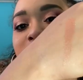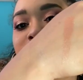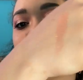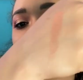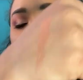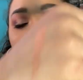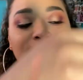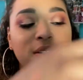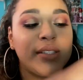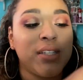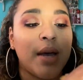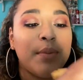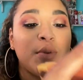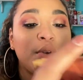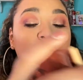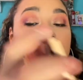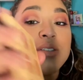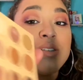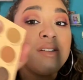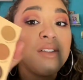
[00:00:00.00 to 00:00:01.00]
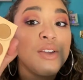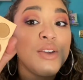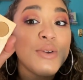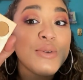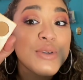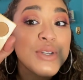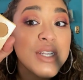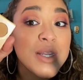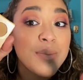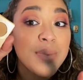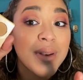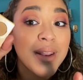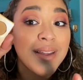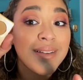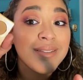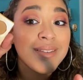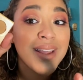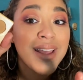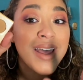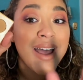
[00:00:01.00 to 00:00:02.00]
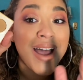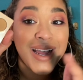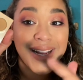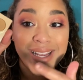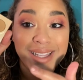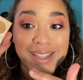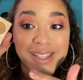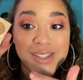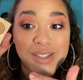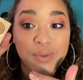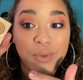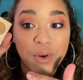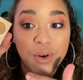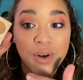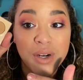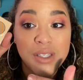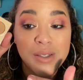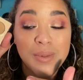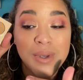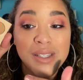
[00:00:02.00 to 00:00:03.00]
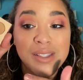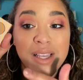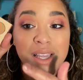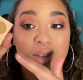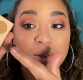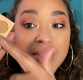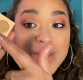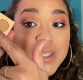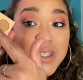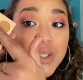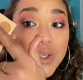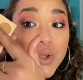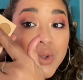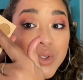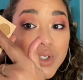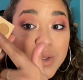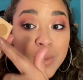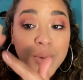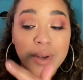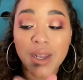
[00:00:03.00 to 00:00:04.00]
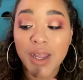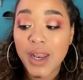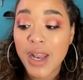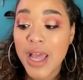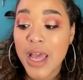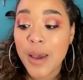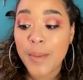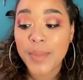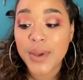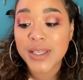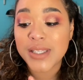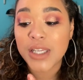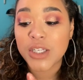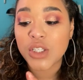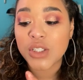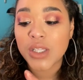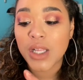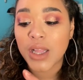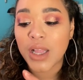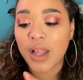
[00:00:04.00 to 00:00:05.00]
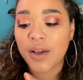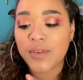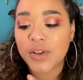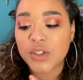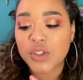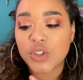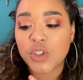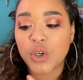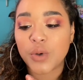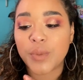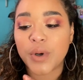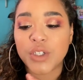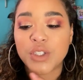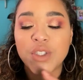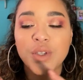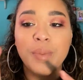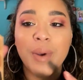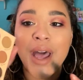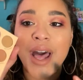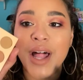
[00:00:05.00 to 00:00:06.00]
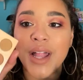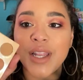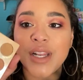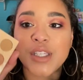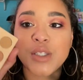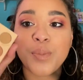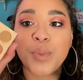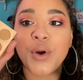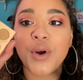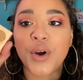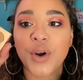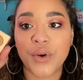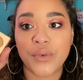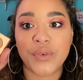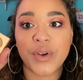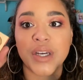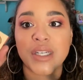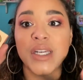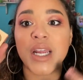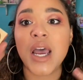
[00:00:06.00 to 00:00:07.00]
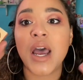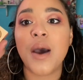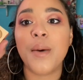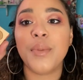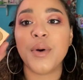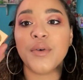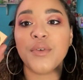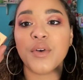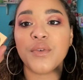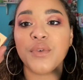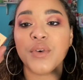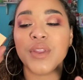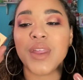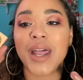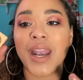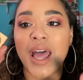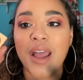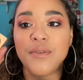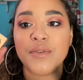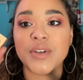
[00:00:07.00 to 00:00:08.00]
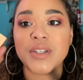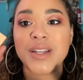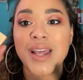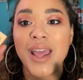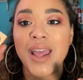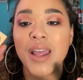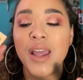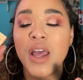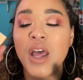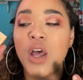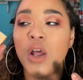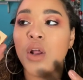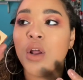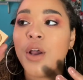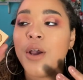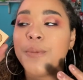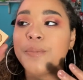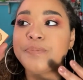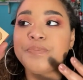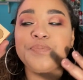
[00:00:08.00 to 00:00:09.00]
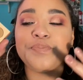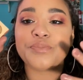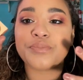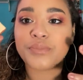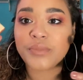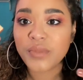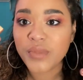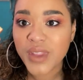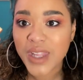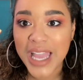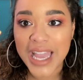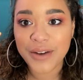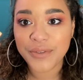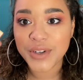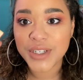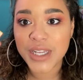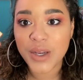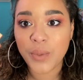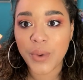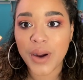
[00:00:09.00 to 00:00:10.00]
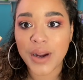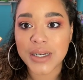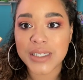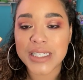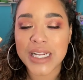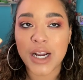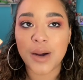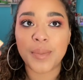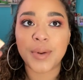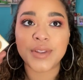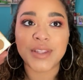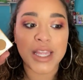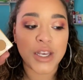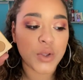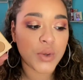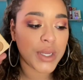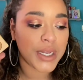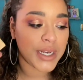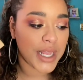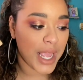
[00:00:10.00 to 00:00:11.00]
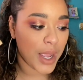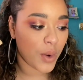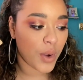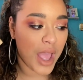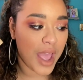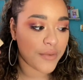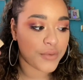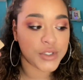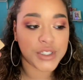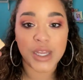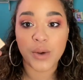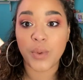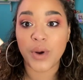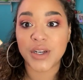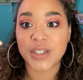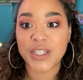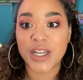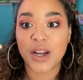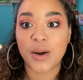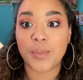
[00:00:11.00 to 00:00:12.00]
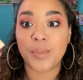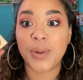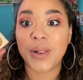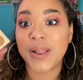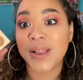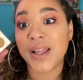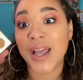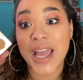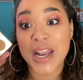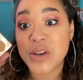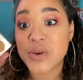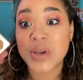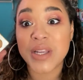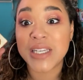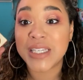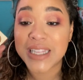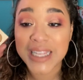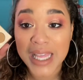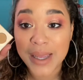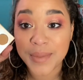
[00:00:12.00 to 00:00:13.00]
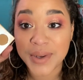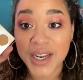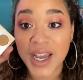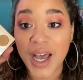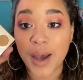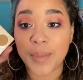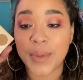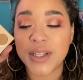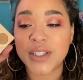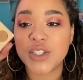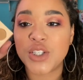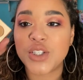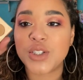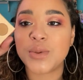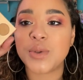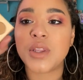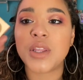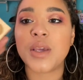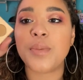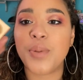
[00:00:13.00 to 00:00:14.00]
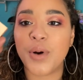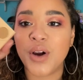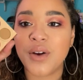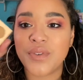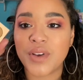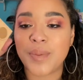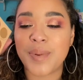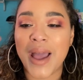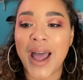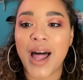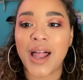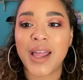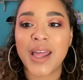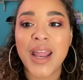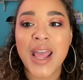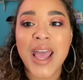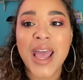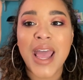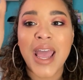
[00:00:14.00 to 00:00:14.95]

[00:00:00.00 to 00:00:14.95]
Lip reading: it nonstop. You can see the huge dip in it. I got this for Christmas, and you can see the huge dip in it because I just love it so much. The palette is perfect. Perfect for the everyday wear and tear, but then you can everyday wear and tear and you can glam it up. It's just the perfect palette,